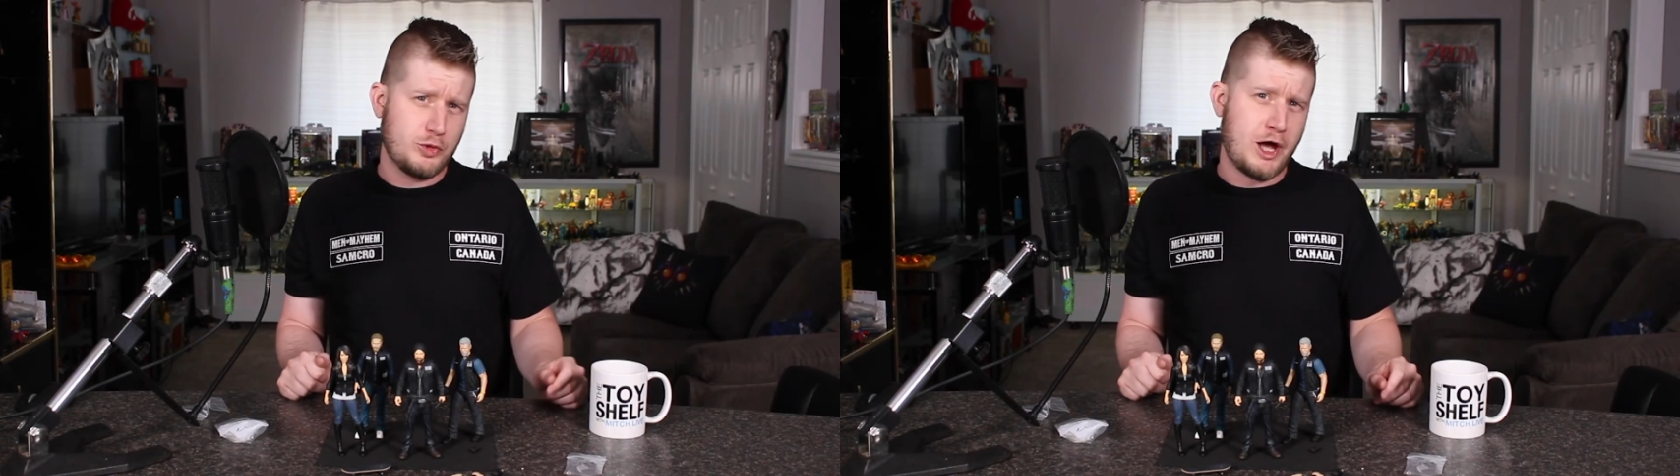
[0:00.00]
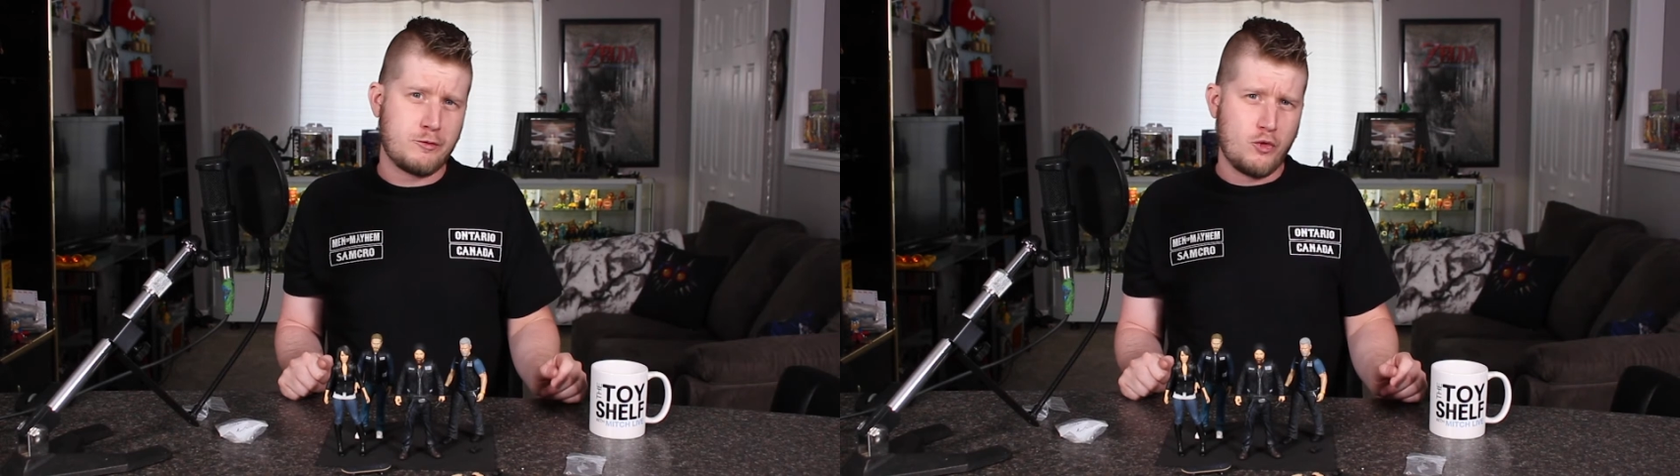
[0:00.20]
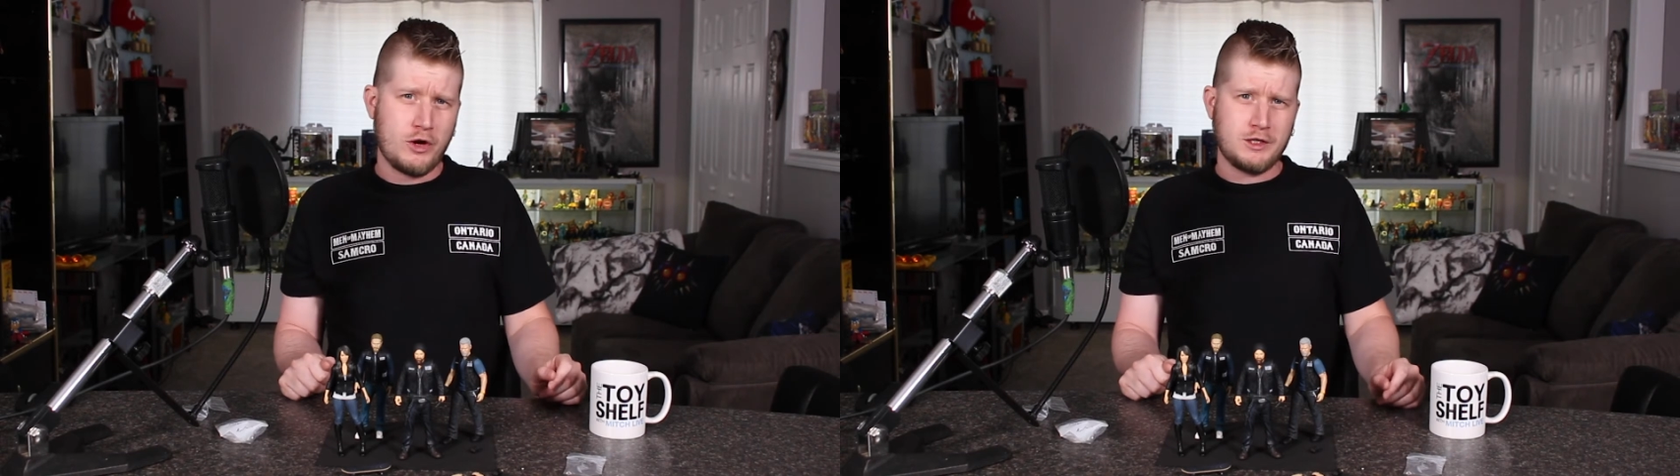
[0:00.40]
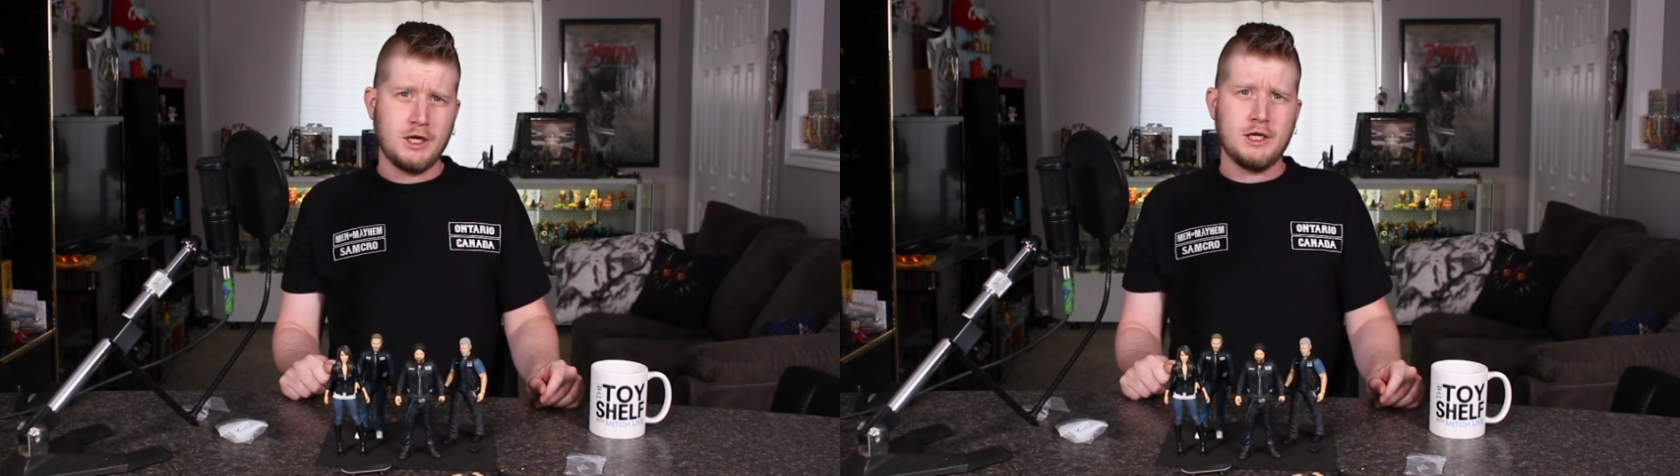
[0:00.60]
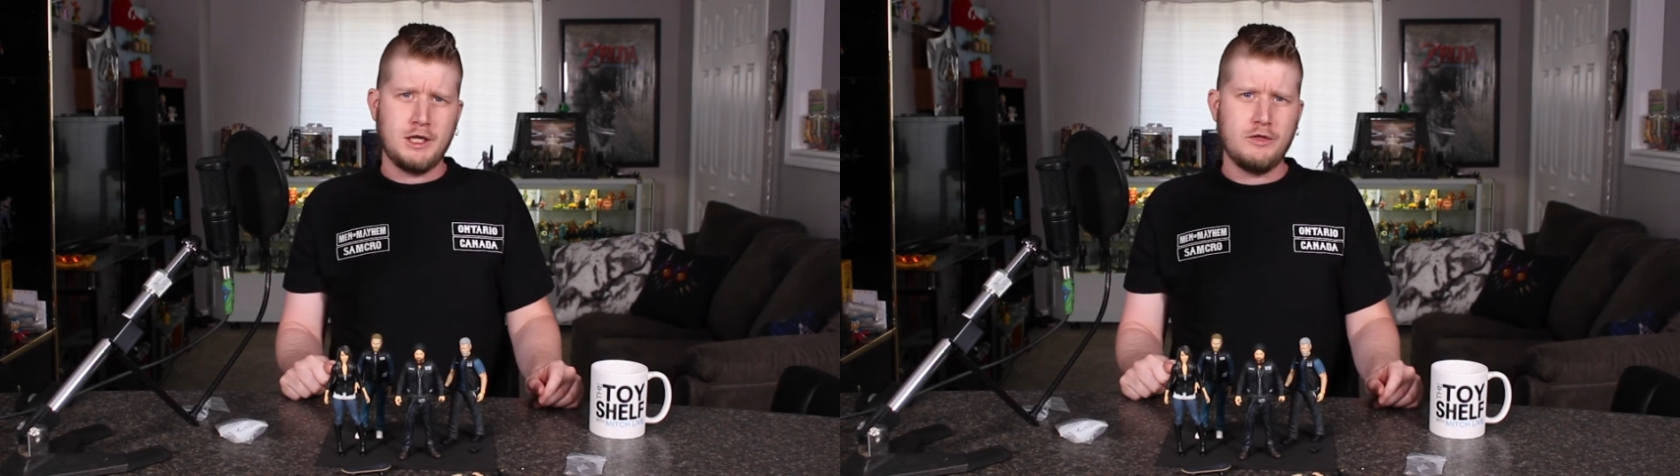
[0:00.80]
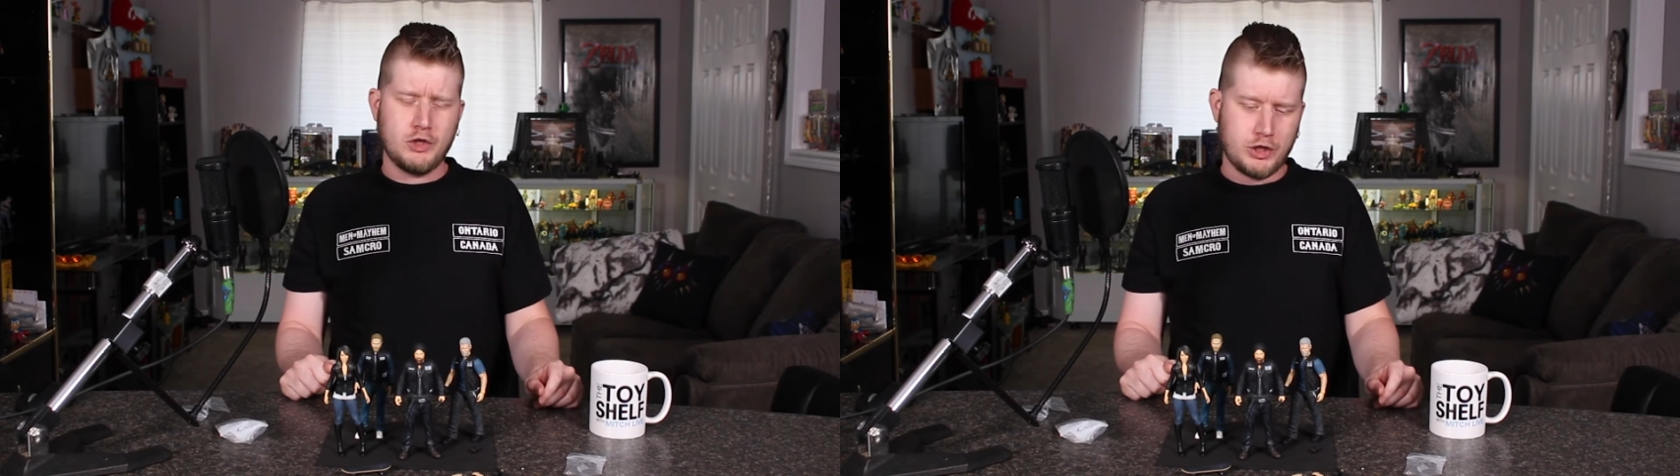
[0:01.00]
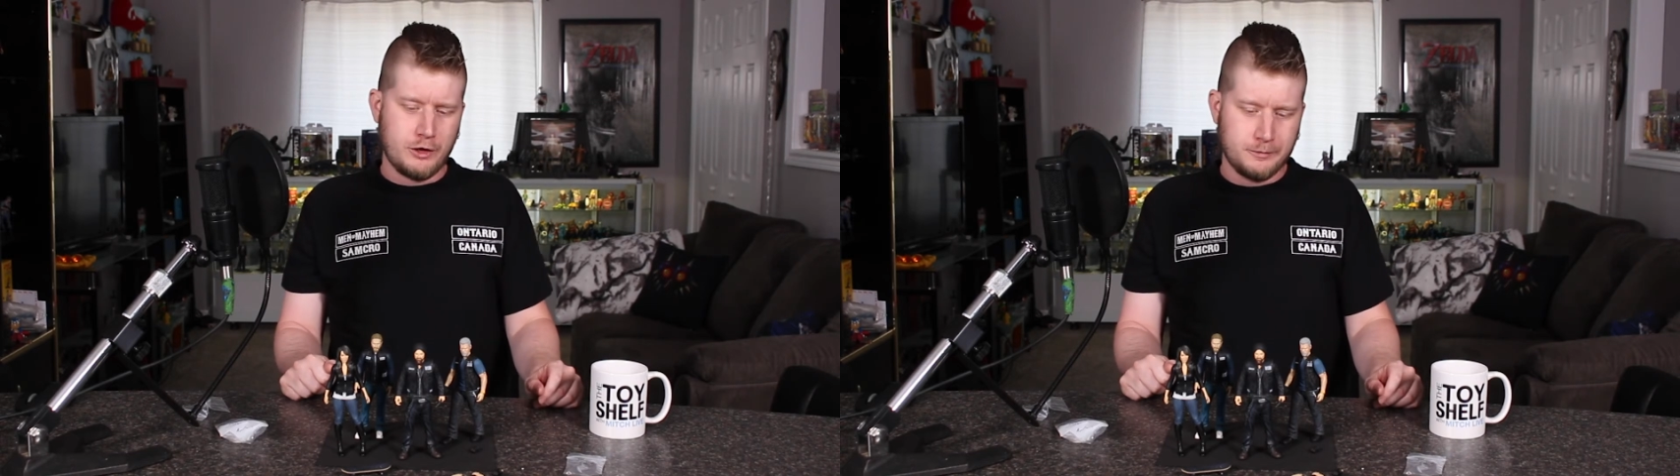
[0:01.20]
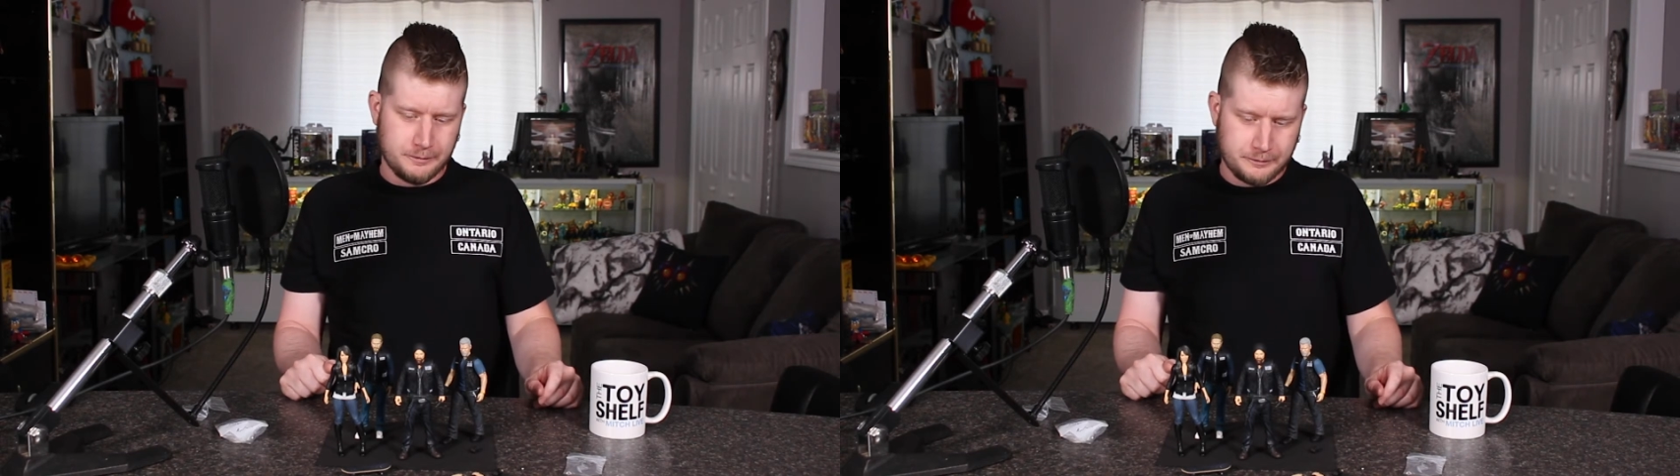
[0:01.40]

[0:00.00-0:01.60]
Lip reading: plot point in the show.